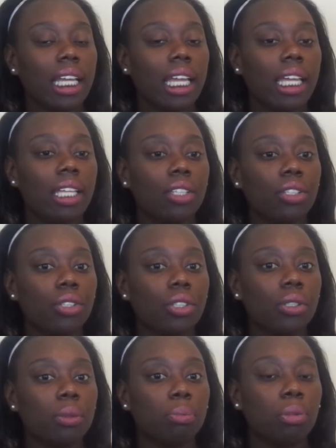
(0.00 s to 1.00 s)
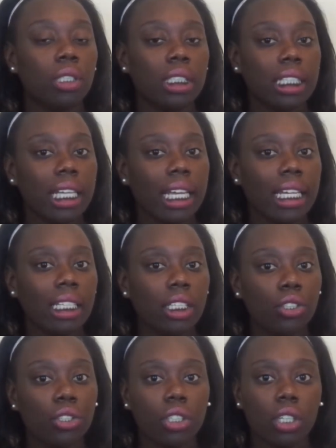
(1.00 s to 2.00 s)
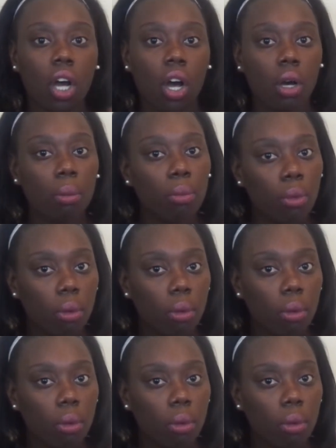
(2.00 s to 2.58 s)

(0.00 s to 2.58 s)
and you're pulling at it, you're called